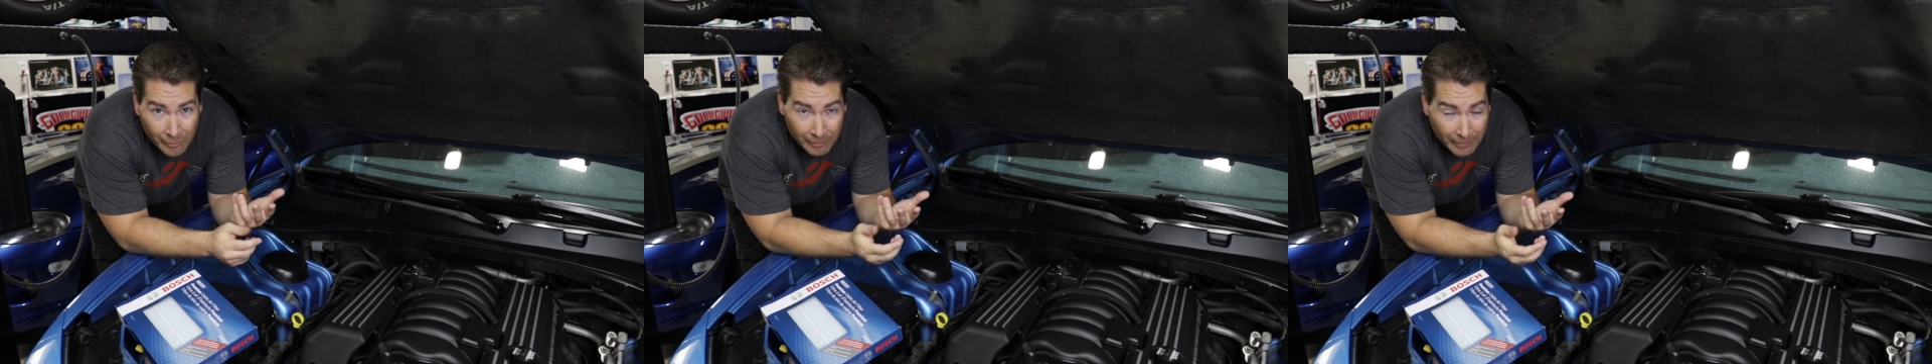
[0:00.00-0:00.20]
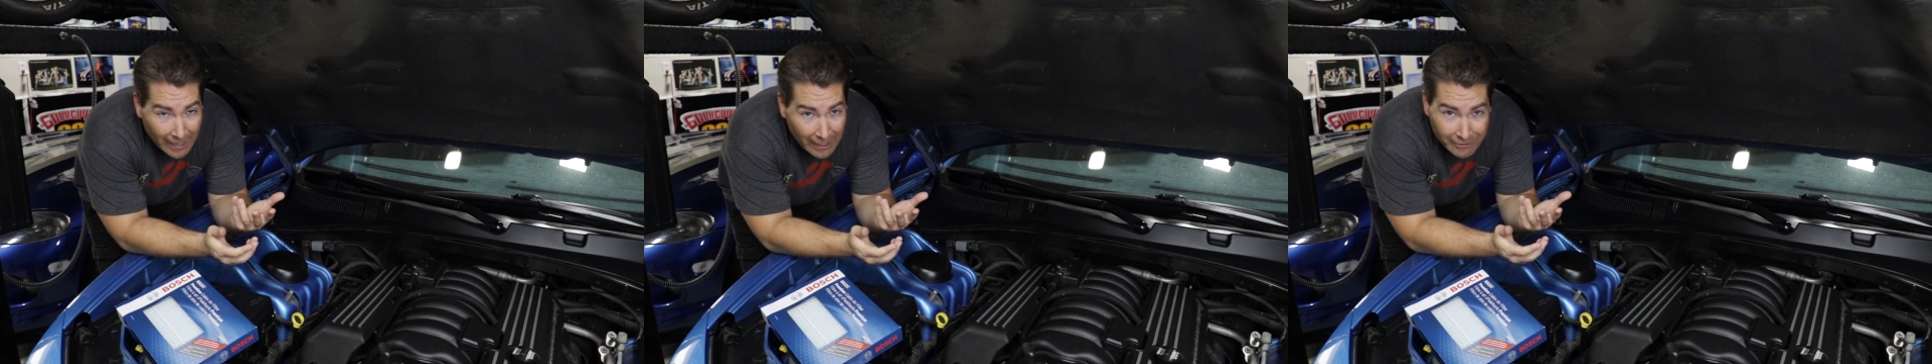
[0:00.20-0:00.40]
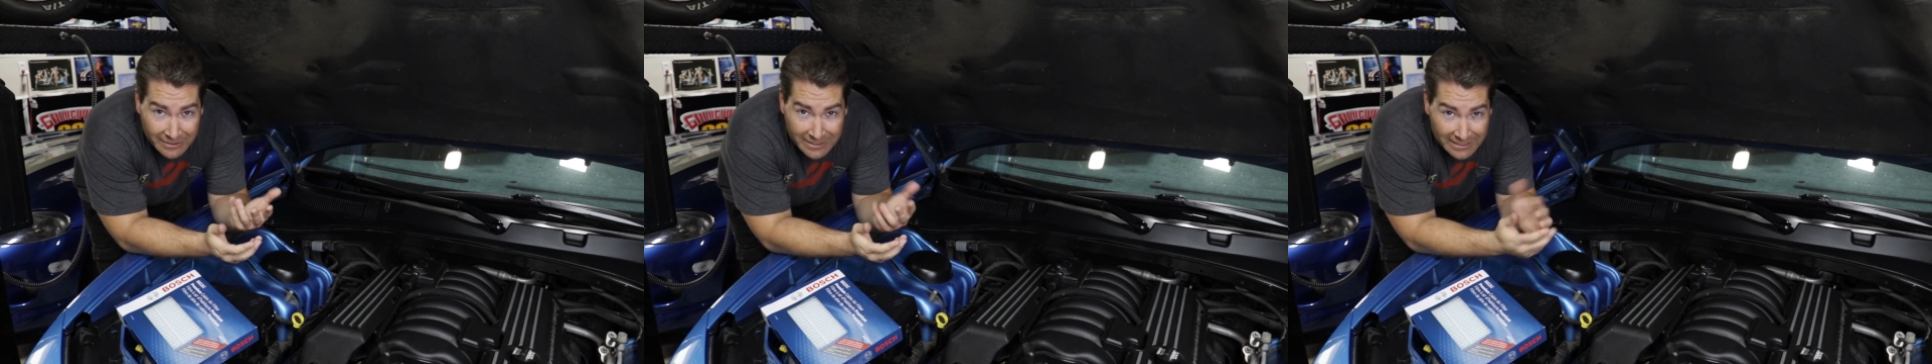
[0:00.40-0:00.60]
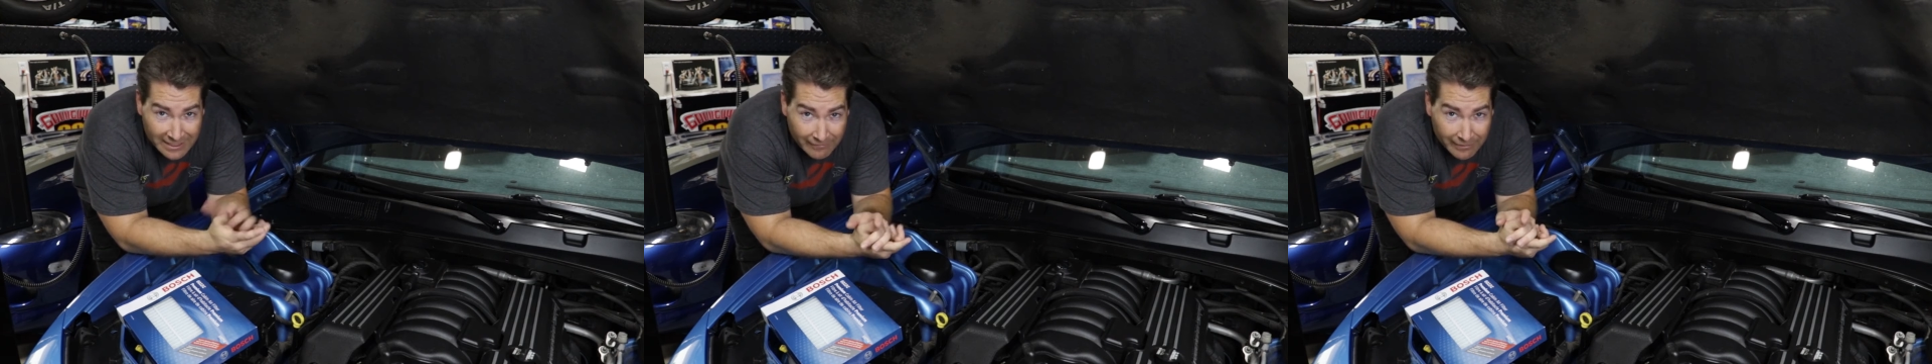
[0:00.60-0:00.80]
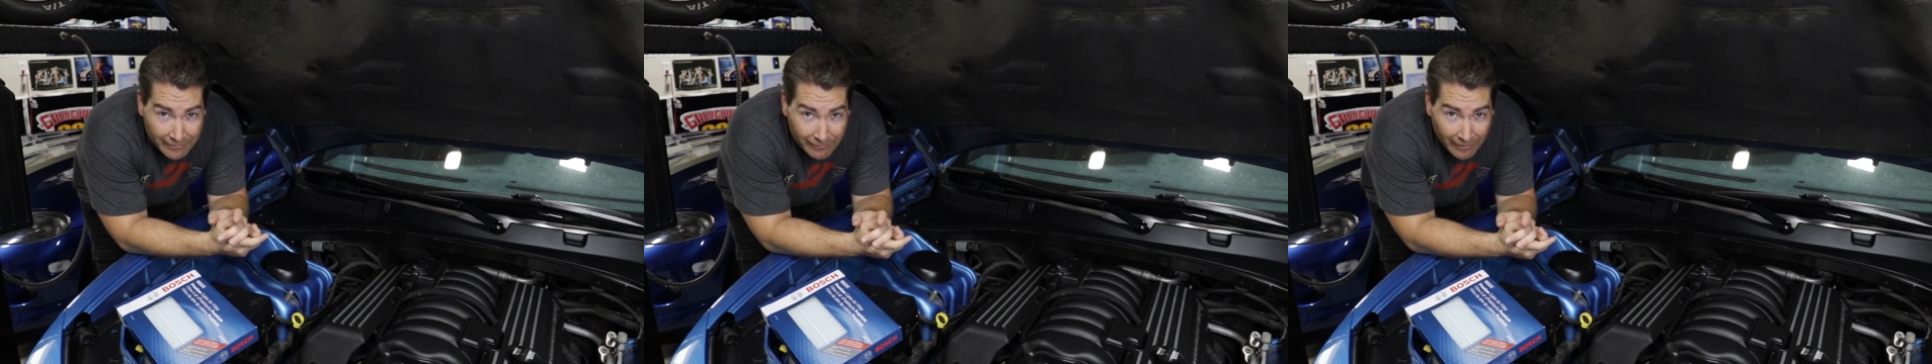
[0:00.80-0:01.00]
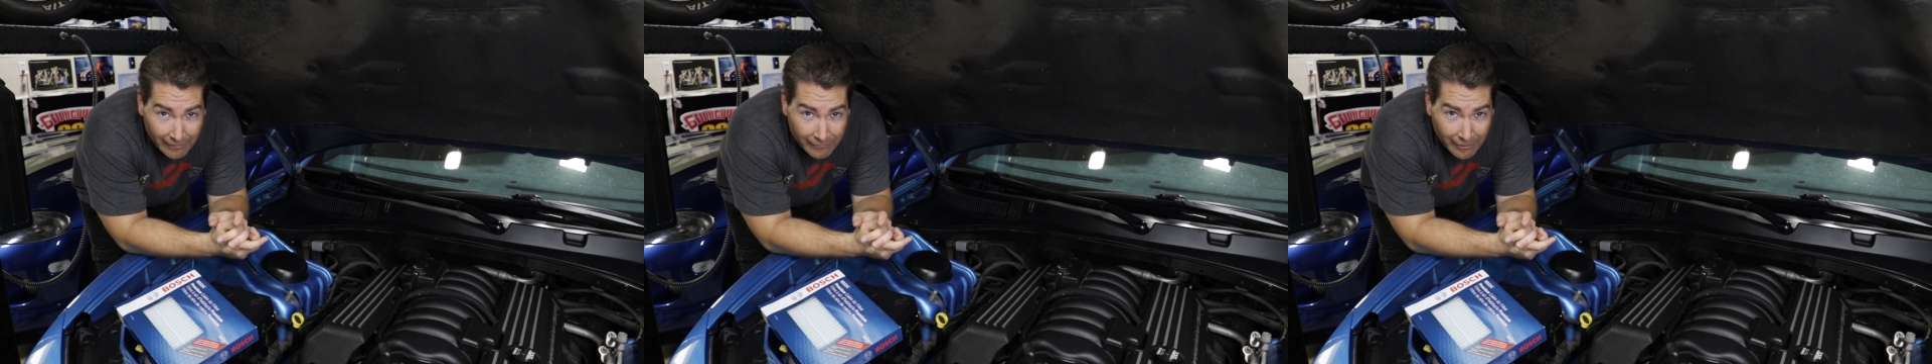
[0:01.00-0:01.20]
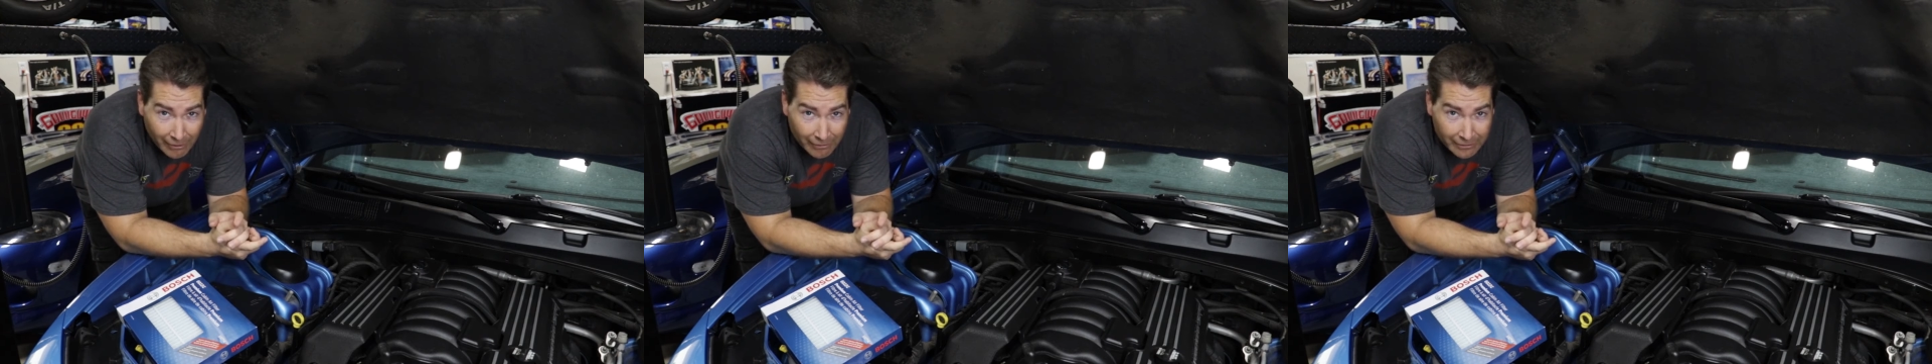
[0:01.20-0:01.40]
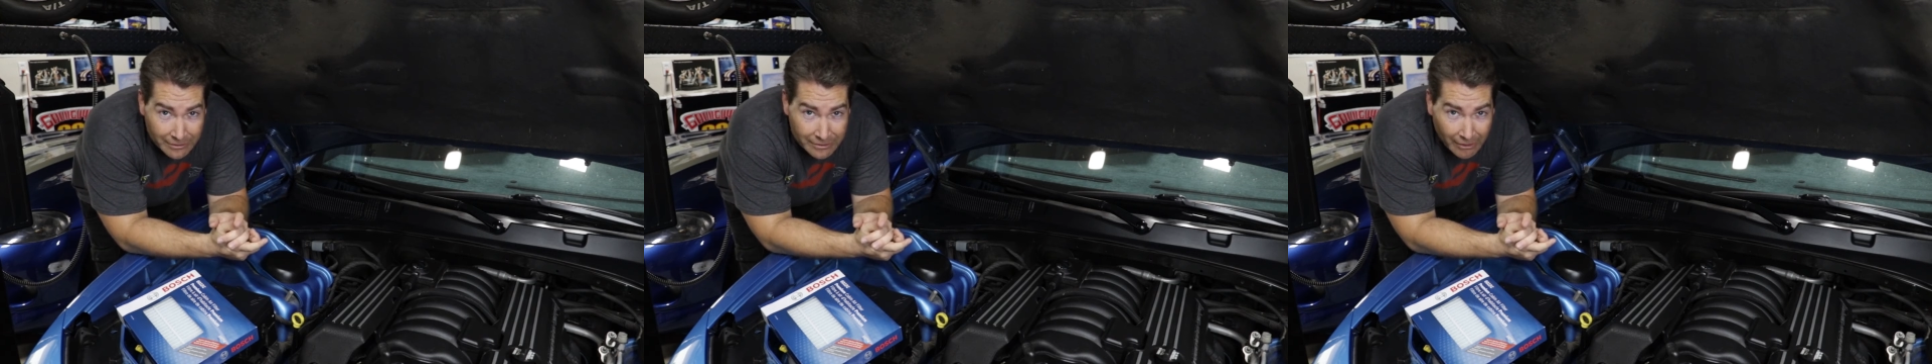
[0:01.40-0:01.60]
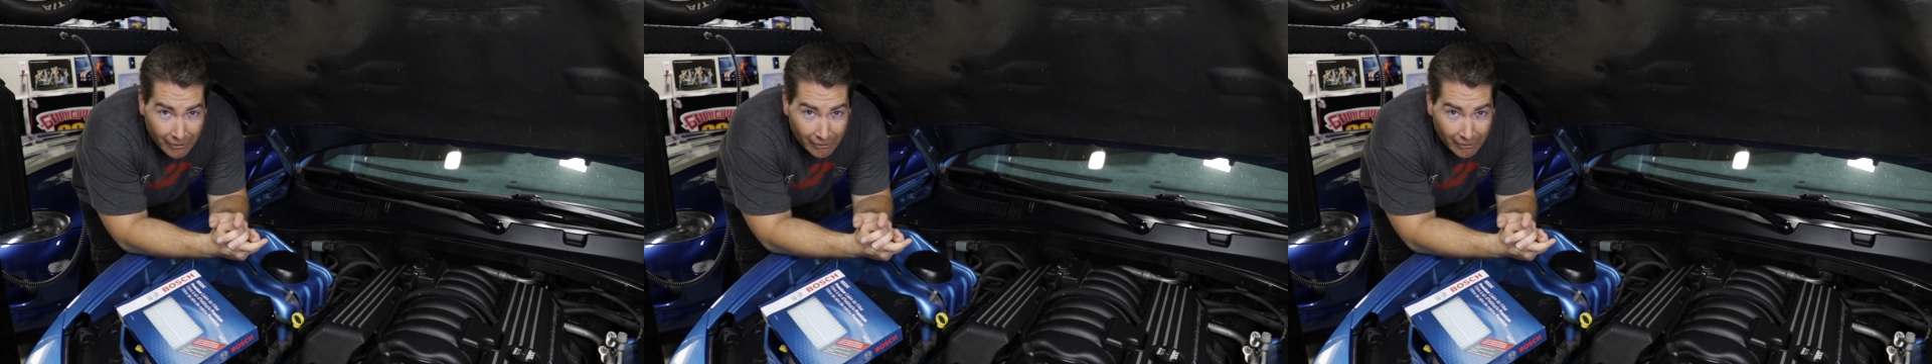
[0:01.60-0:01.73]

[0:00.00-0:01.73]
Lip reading: about $75